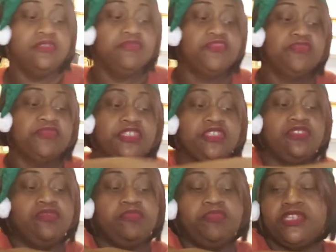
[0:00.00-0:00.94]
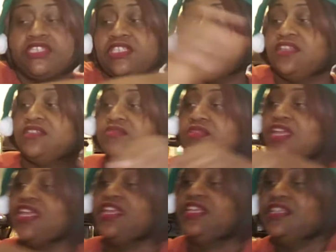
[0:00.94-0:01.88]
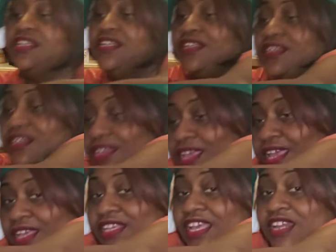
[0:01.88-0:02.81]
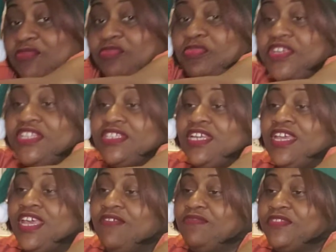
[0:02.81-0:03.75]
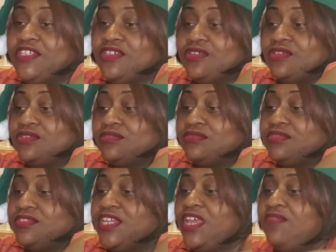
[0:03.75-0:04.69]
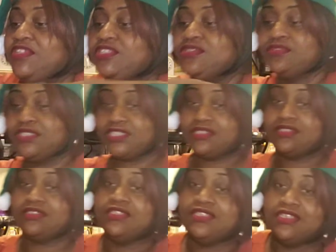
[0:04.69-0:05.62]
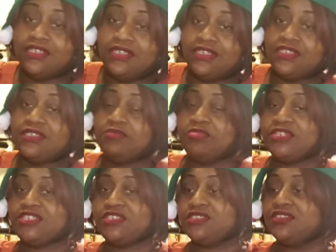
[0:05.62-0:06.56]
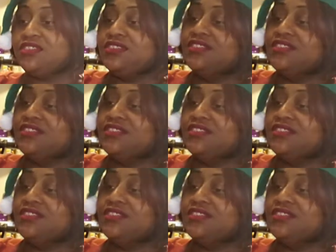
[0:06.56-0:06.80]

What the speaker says: Move my toothpicks out the way. I gotta bring the hefty old heavy duty in the picture.